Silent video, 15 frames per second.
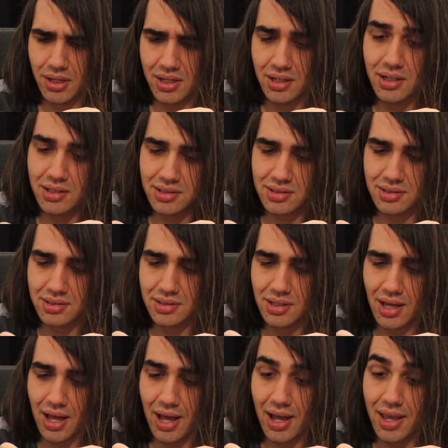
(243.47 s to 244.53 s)
because
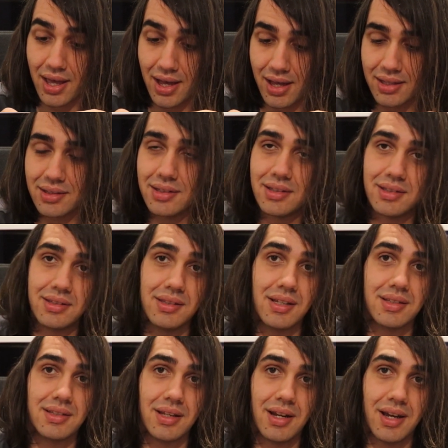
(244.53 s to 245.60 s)
I had the
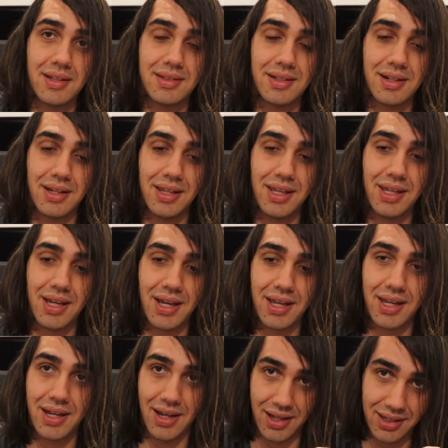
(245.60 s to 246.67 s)
Sennheiser
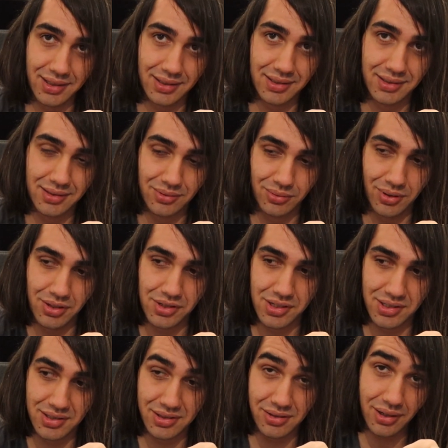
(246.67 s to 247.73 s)
EA8, which
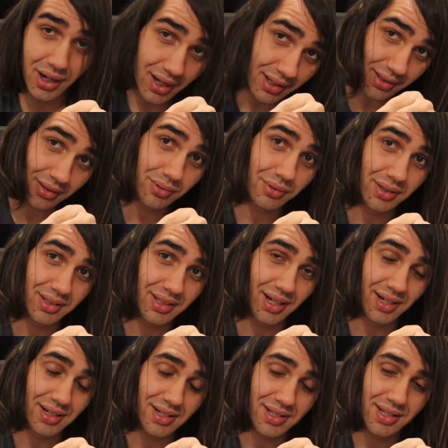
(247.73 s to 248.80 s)
is
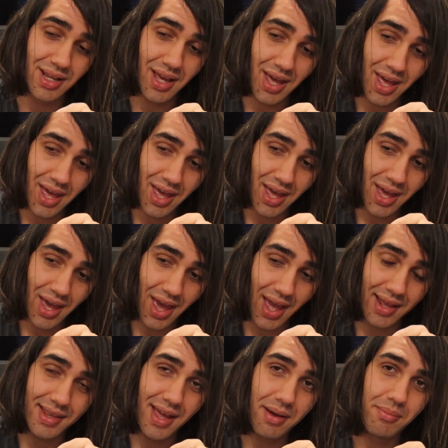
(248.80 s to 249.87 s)
$300,
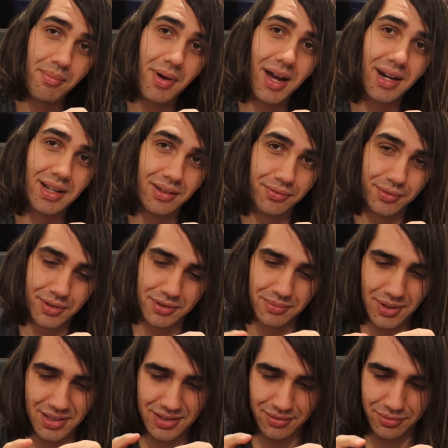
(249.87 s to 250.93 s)
and I barely forced
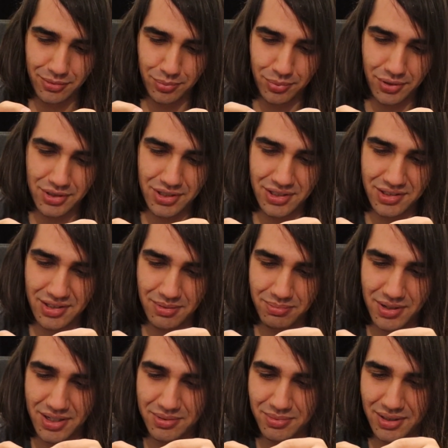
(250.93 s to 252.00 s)
myself to purchase
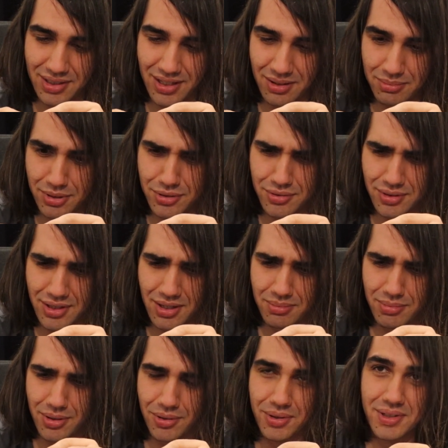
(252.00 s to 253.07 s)
replacement cables when they
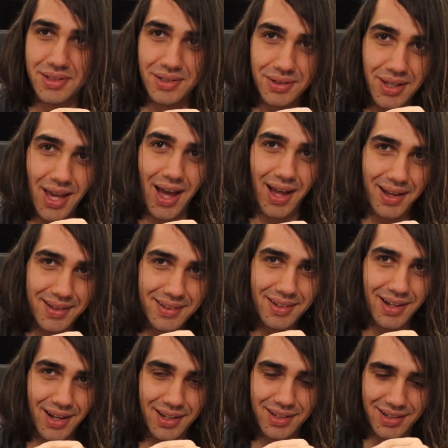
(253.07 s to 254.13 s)
broke. So yeah,
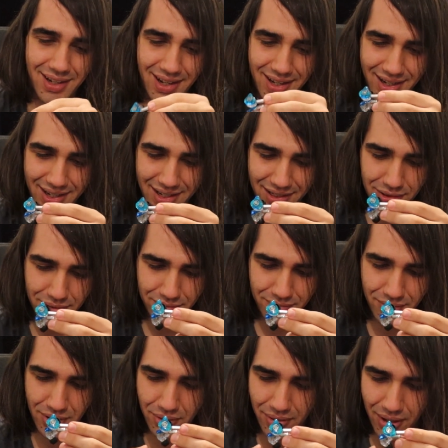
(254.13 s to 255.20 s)
I kind of
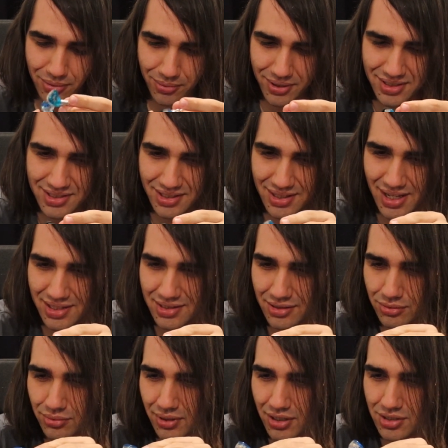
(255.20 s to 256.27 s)
know I was in that
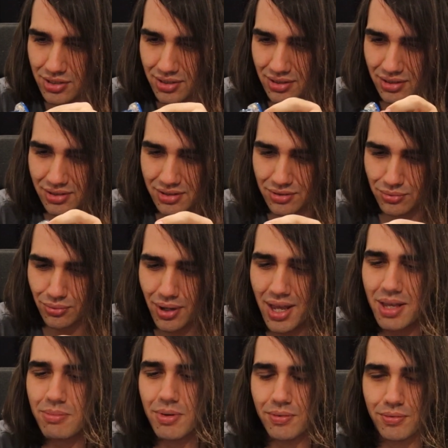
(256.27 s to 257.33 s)
situation. This is
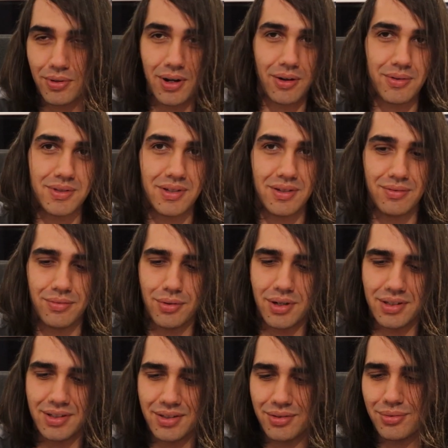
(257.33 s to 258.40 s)
way before I was a reviewer.
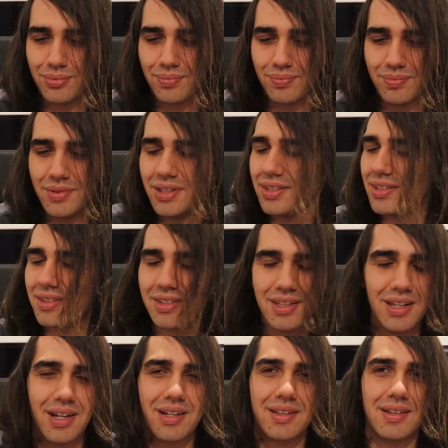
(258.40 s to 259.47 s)
This is
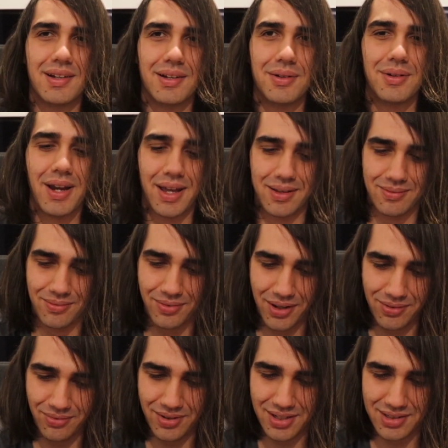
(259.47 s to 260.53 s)
years ago, like
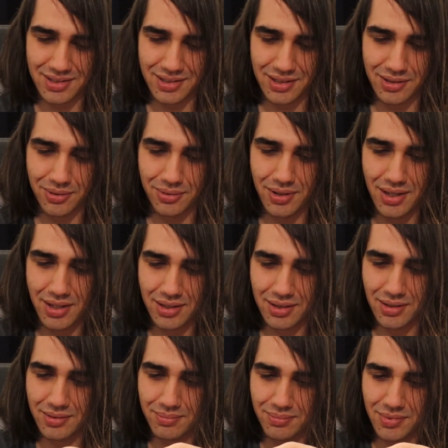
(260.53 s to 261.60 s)
5 years ago.
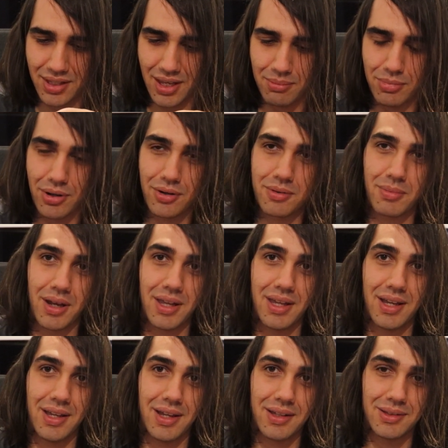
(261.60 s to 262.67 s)
The cable on my
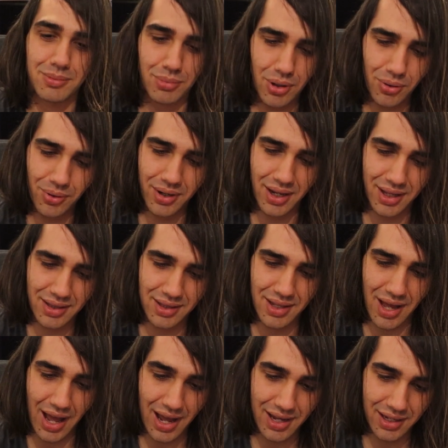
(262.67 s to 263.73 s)
EA8 broke
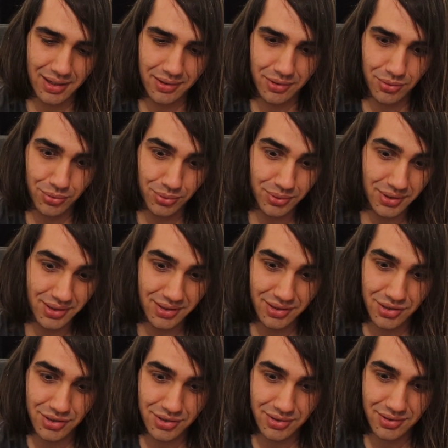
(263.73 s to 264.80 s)
and I
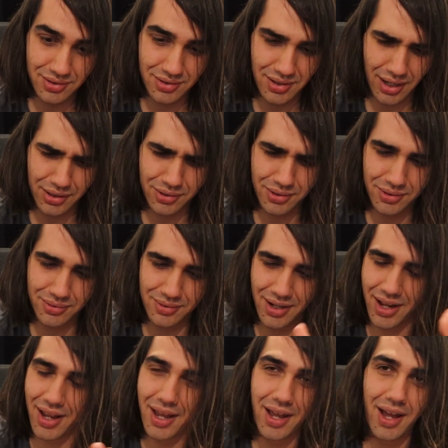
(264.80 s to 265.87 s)
couldn't, I don't know,
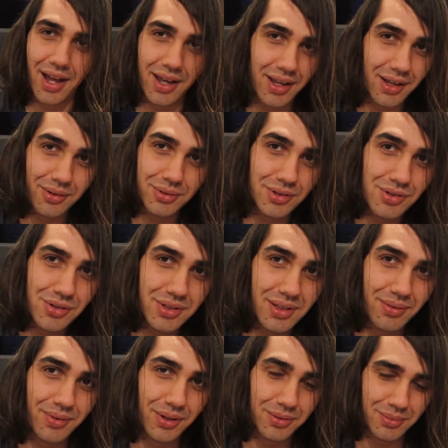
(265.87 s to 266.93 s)
I couldn't
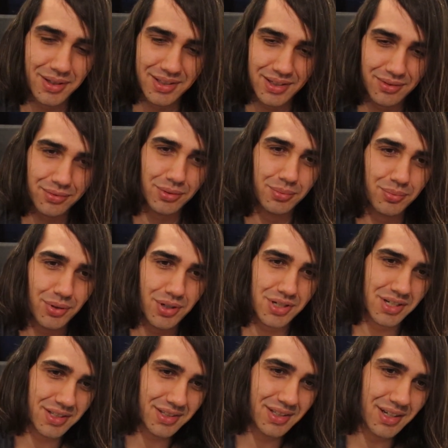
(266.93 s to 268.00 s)
justify to myself to
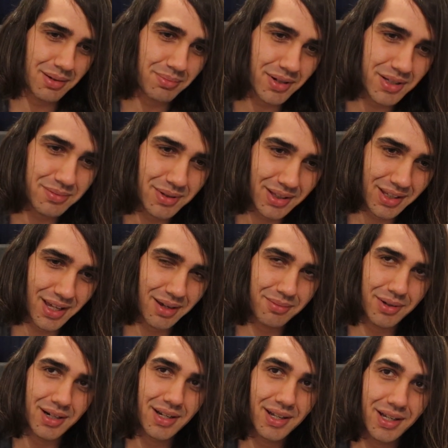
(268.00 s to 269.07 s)
purchase the replacement
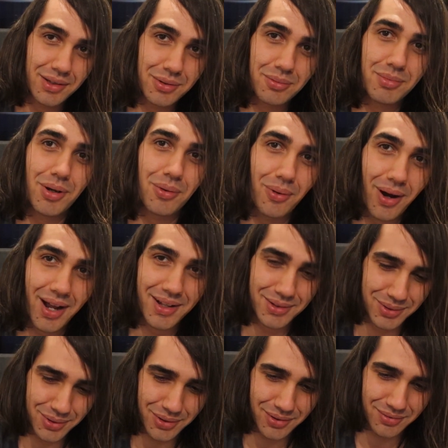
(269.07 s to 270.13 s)
cable. It took me a while
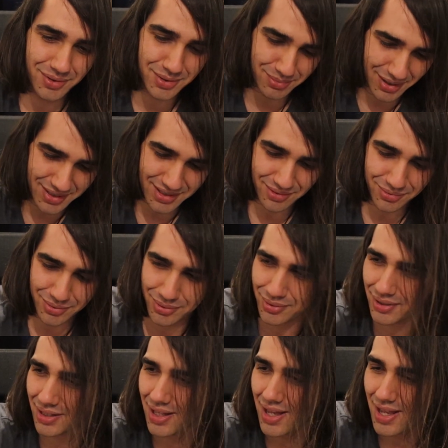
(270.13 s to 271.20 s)
to convince myself to
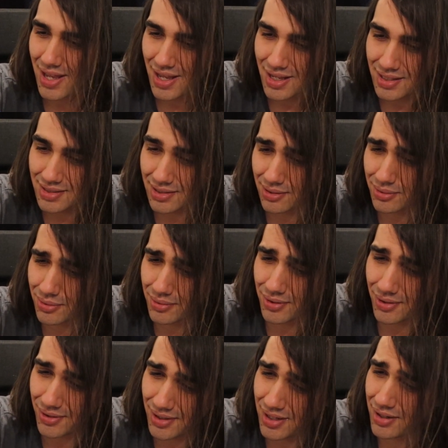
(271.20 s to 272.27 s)
do it. So
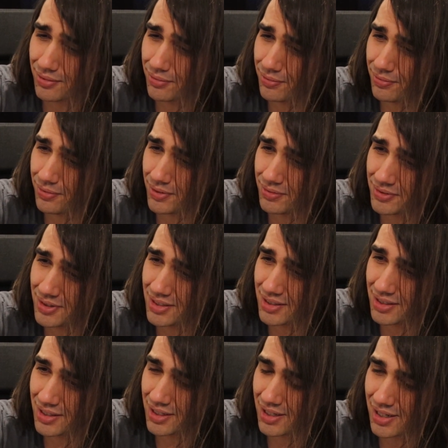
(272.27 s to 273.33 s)
on a
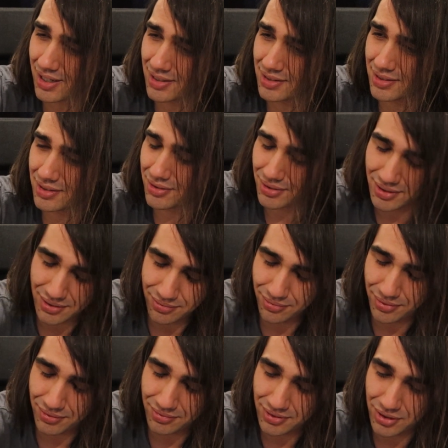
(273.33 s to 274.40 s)

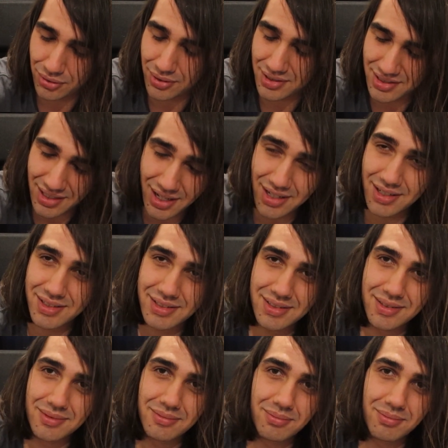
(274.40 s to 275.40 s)
$50